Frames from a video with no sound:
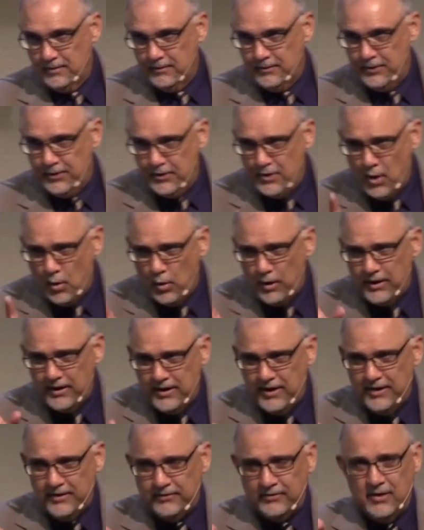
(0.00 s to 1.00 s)
Do you know what it
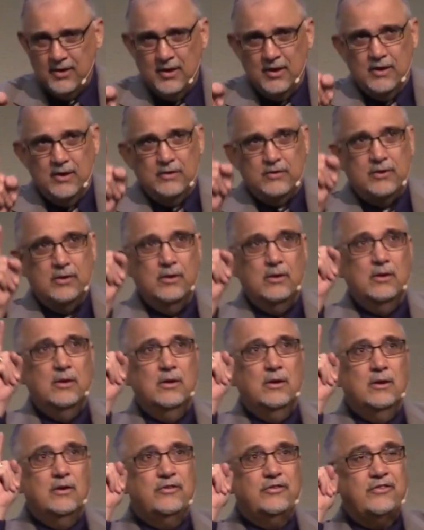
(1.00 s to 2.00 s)
is to
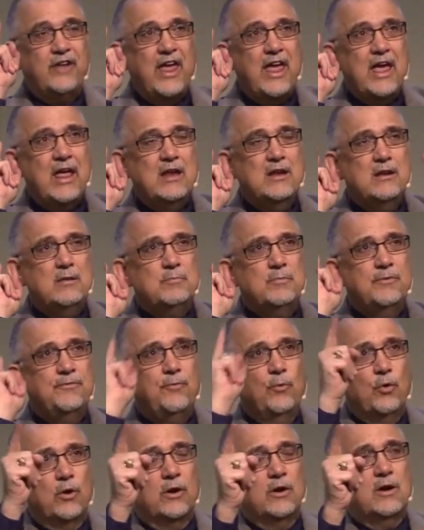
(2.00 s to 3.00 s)
stand
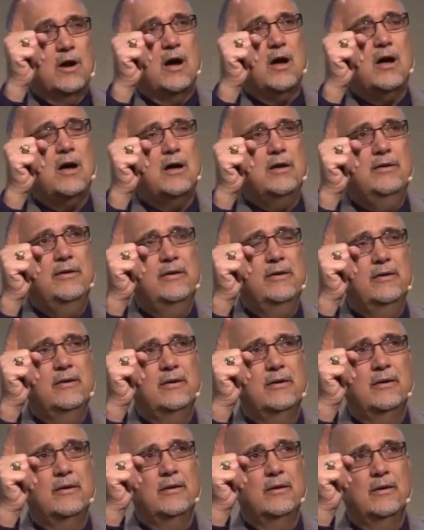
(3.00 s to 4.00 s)
before God
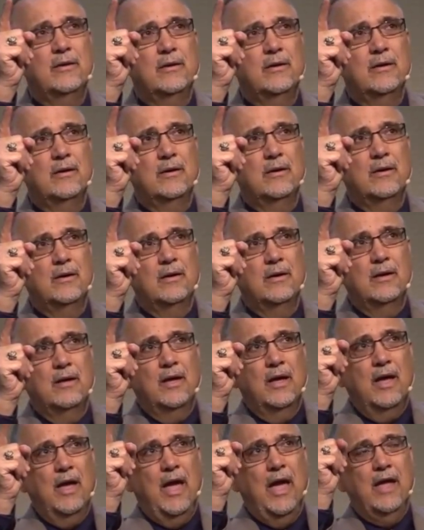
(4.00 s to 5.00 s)

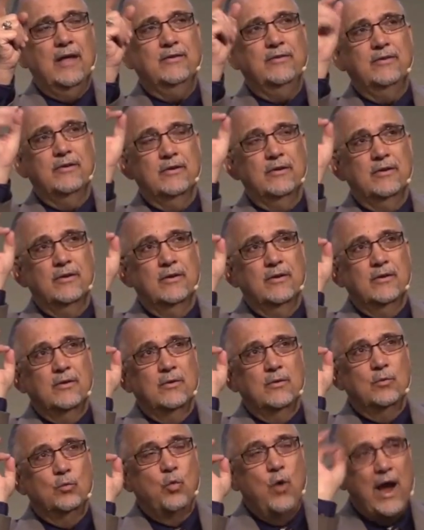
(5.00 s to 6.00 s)
and to
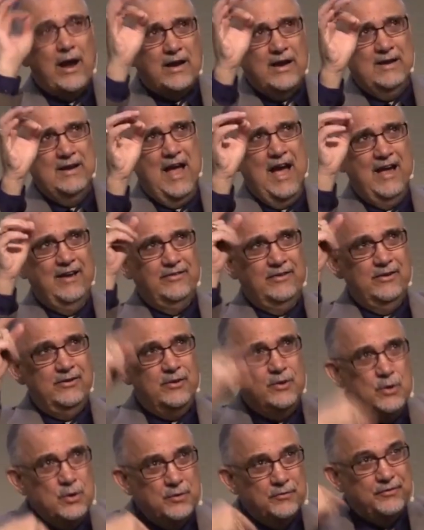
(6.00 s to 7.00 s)
recognize that
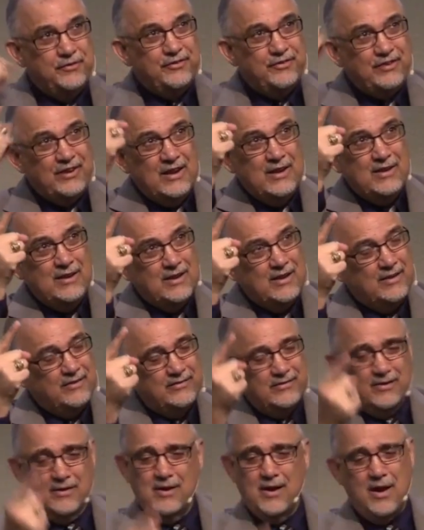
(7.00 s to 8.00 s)
you have sinned
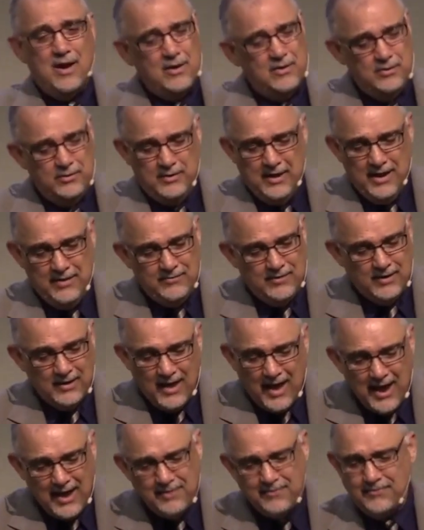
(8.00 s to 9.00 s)
against the God who gave you
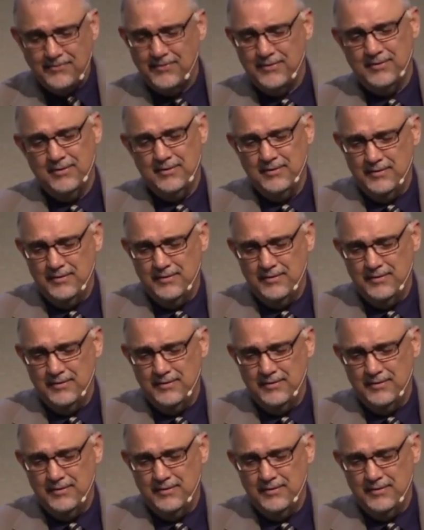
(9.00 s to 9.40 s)
life,